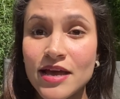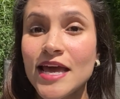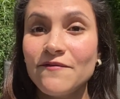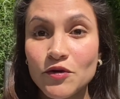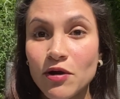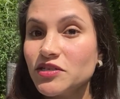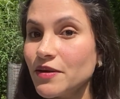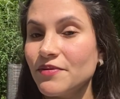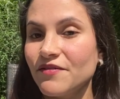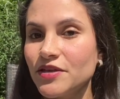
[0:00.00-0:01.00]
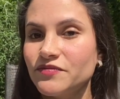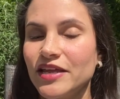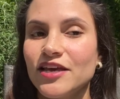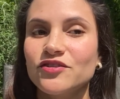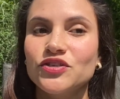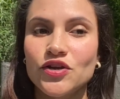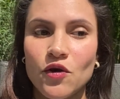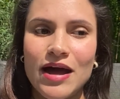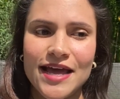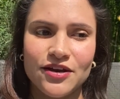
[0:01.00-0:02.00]
If you watch my previous videos, you know
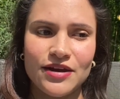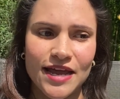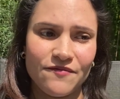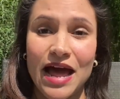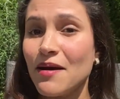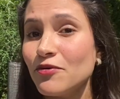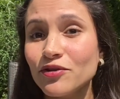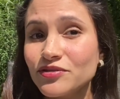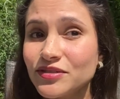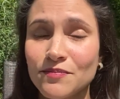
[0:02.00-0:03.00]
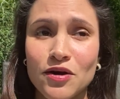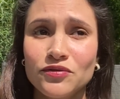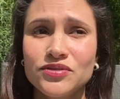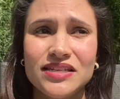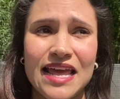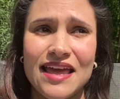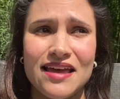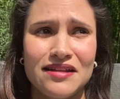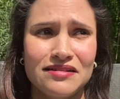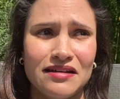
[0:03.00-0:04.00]
I crave apples the most
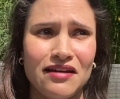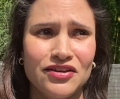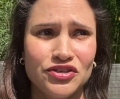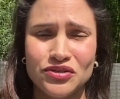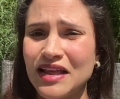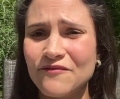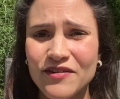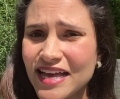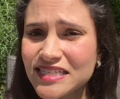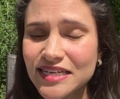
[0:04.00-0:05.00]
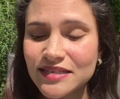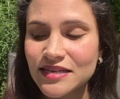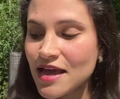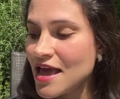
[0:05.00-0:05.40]
and just like veggies.